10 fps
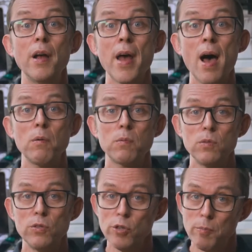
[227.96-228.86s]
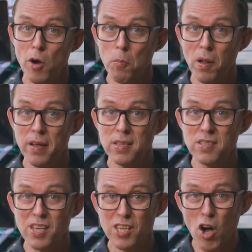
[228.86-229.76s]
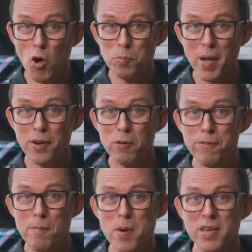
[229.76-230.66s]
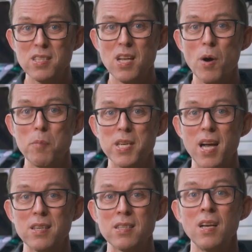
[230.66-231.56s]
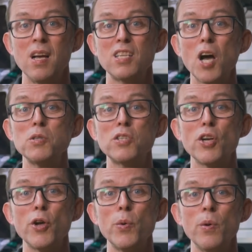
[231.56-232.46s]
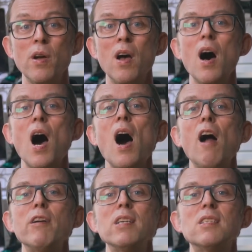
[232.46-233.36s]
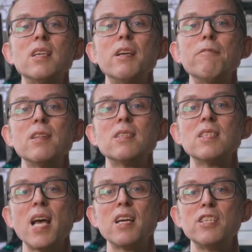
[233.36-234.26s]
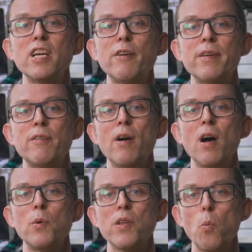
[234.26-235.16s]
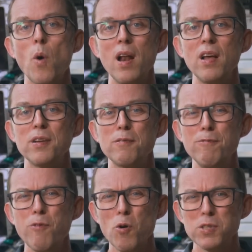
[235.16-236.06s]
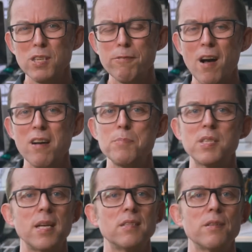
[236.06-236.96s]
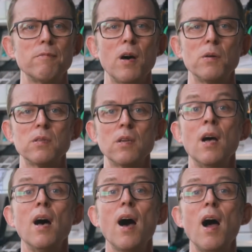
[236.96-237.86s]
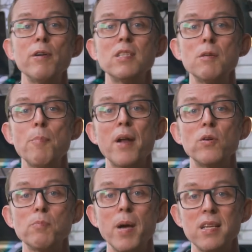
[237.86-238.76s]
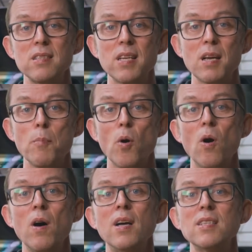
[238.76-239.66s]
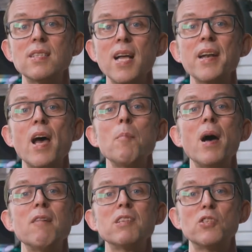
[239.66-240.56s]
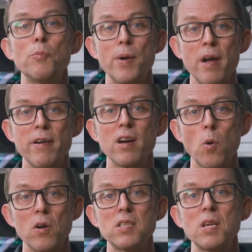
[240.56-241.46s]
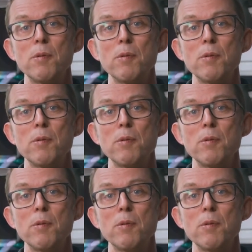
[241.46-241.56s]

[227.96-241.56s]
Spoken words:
And now, drumroll please, the gold medal for Money's No Object goes to REC for the second year in a row with a well-earned 45% of the vote. REC panels made in Singapore stand out by having superior quality and